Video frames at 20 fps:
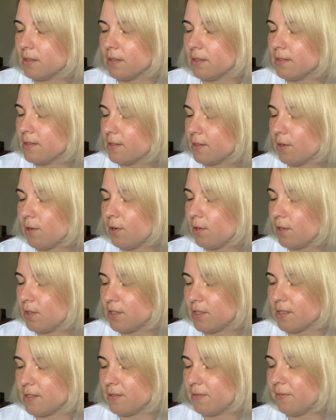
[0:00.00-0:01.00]
it's called
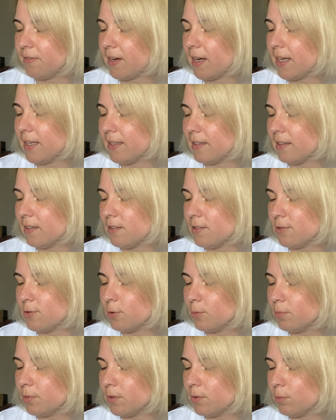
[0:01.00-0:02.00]
just Vital
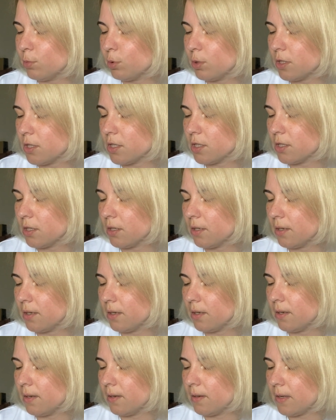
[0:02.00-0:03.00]
Superwash,
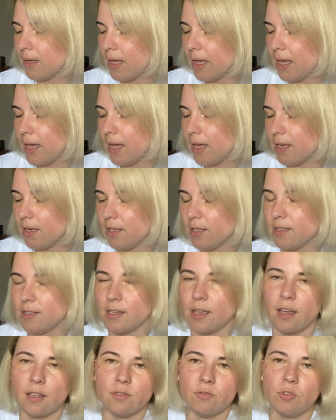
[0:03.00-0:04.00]
and it's
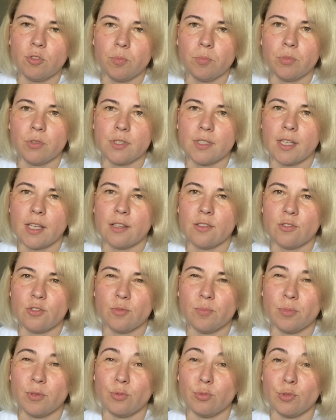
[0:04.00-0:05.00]
100%
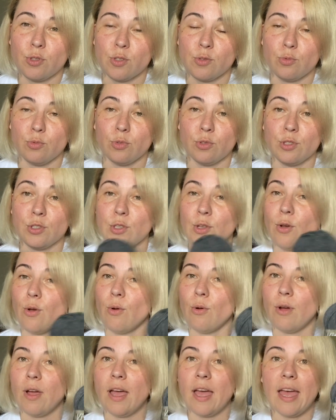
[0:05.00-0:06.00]
superwash wool,
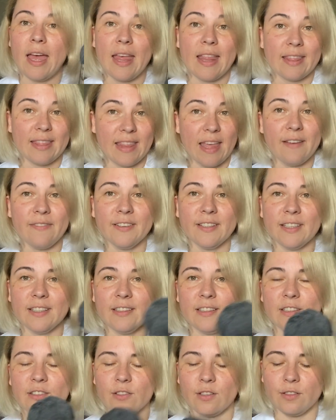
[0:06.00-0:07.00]
so
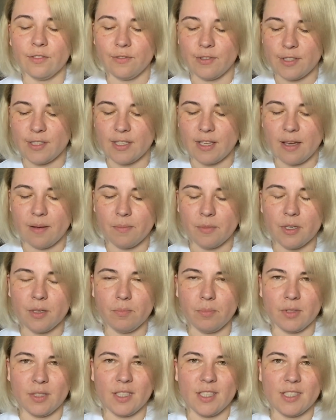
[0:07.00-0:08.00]
definitely not for summer,
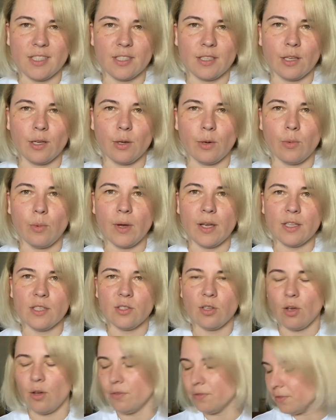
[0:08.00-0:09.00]
but it's quite
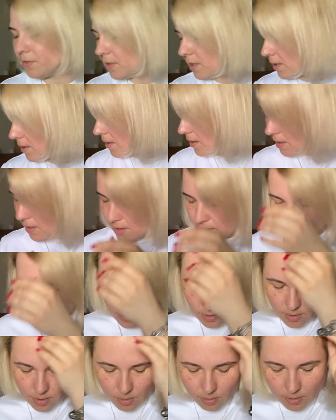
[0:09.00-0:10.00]
soft.
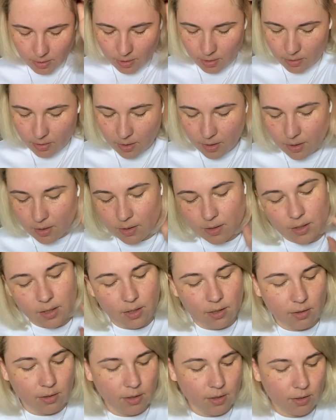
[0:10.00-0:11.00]
So I'm gonna
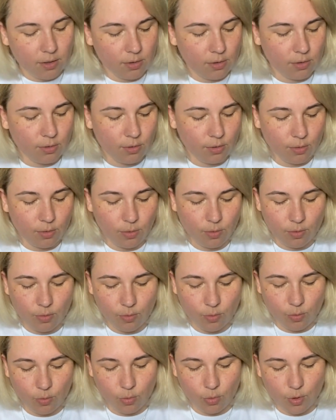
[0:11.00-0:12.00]
continue to
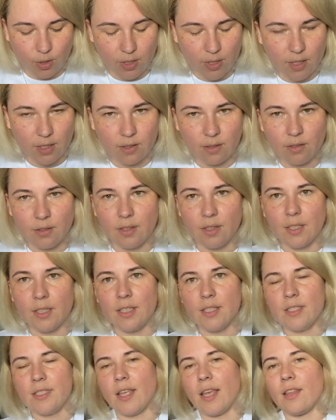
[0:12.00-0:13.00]
working on
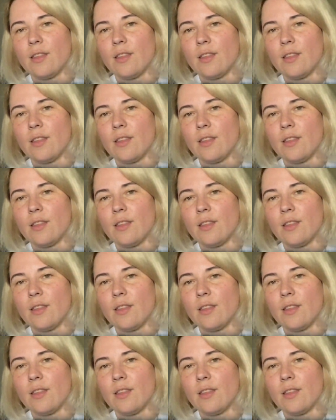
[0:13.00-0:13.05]
this and